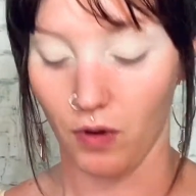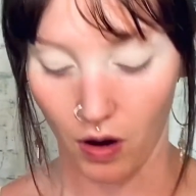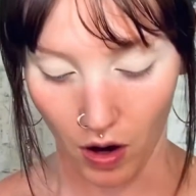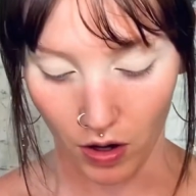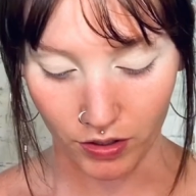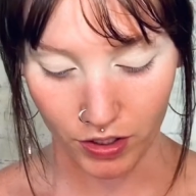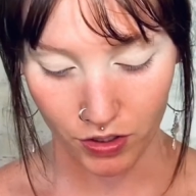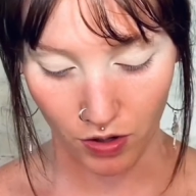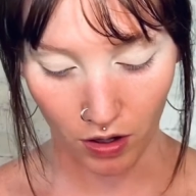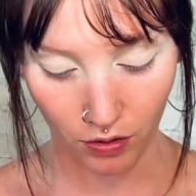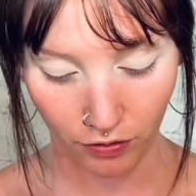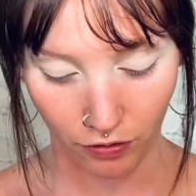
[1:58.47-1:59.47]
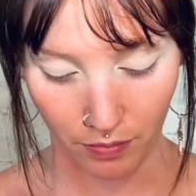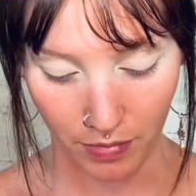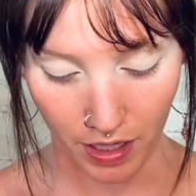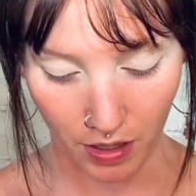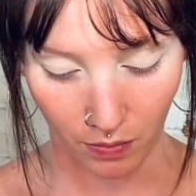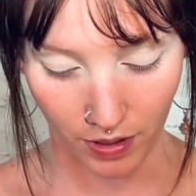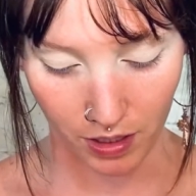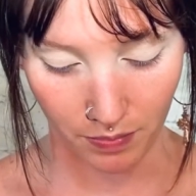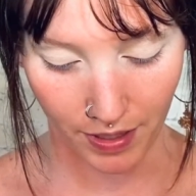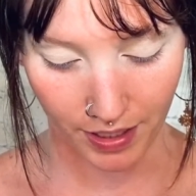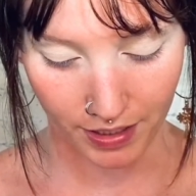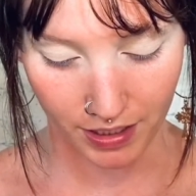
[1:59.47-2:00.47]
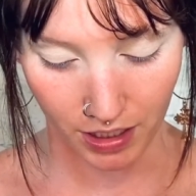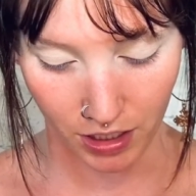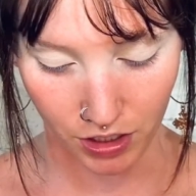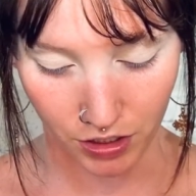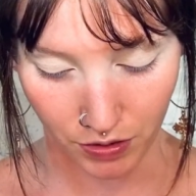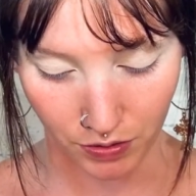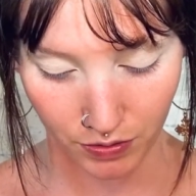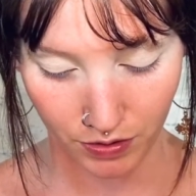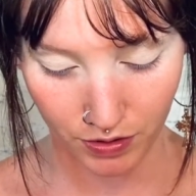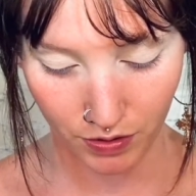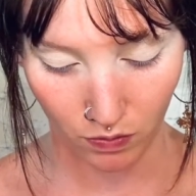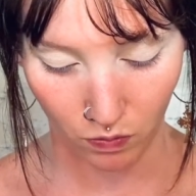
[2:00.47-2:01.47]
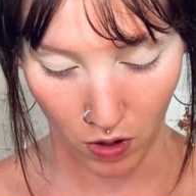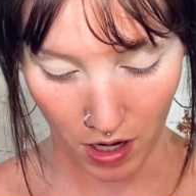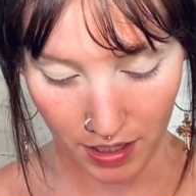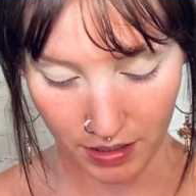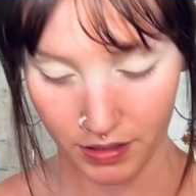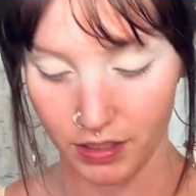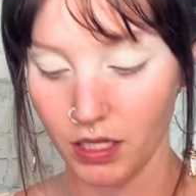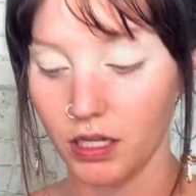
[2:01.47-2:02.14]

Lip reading: a struggle for me, one of the biggest issues, was